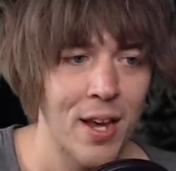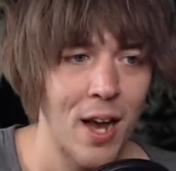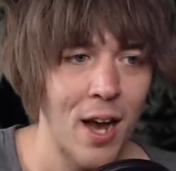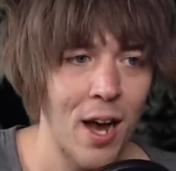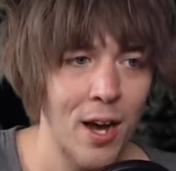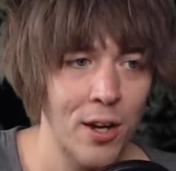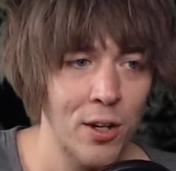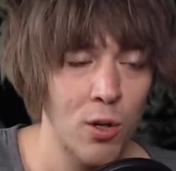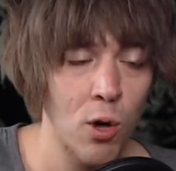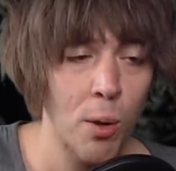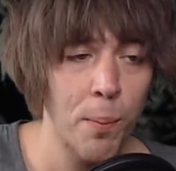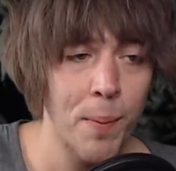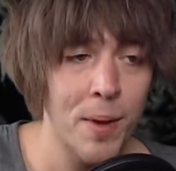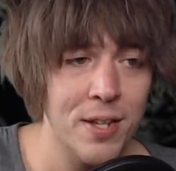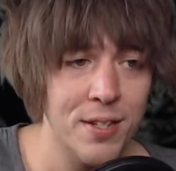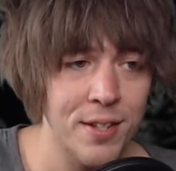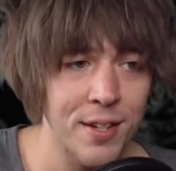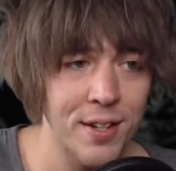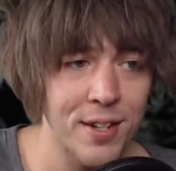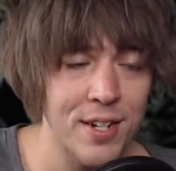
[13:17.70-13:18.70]

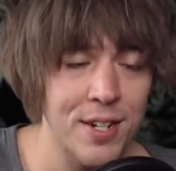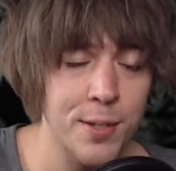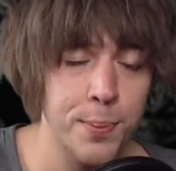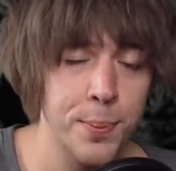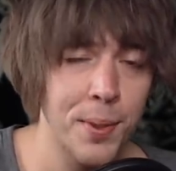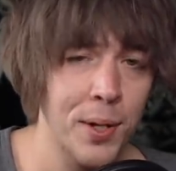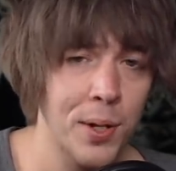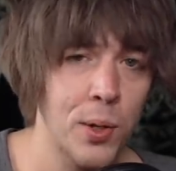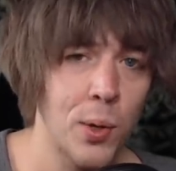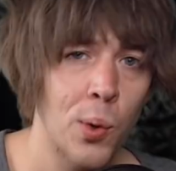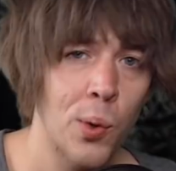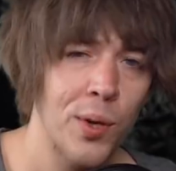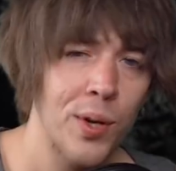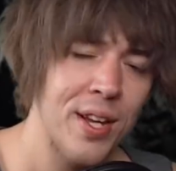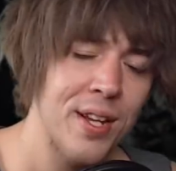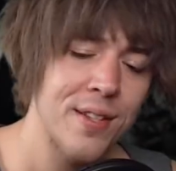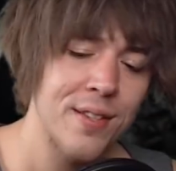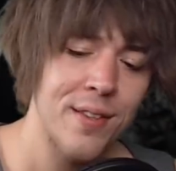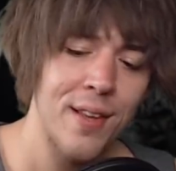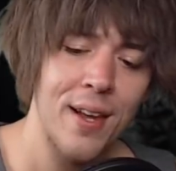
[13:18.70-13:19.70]
Golbez here is pretty cool.
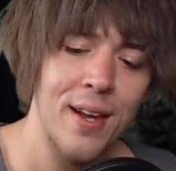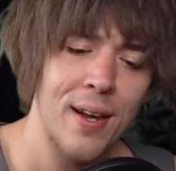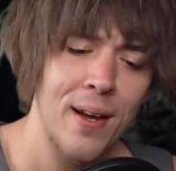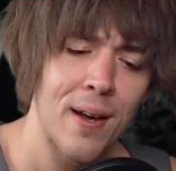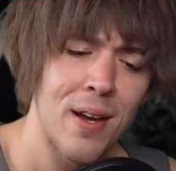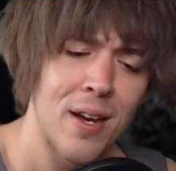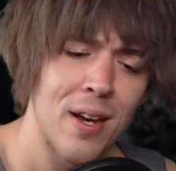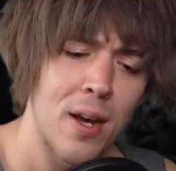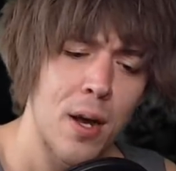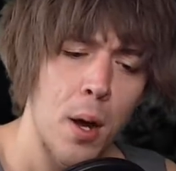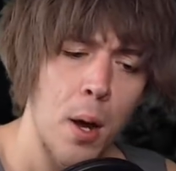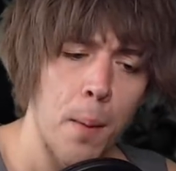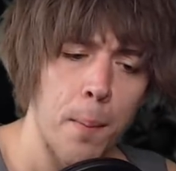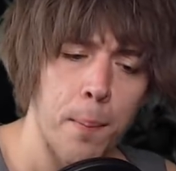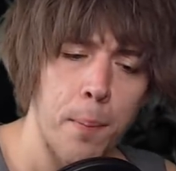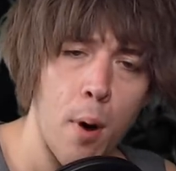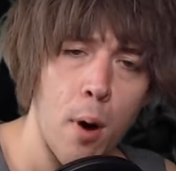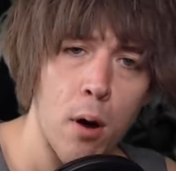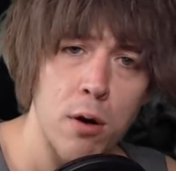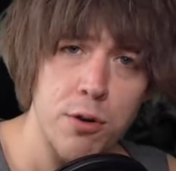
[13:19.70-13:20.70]
He's like
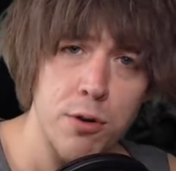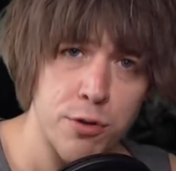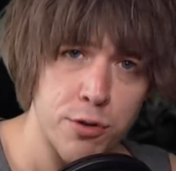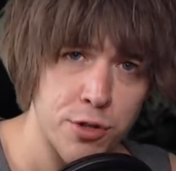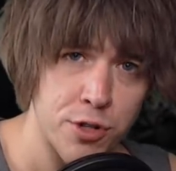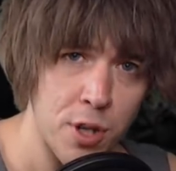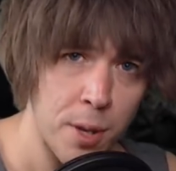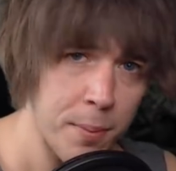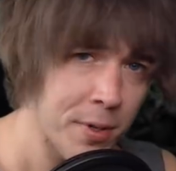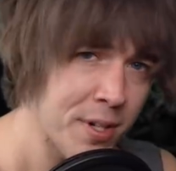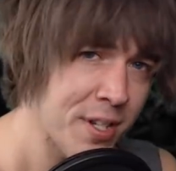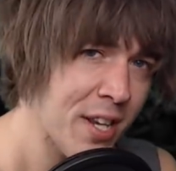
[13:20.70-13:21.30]
part summoner.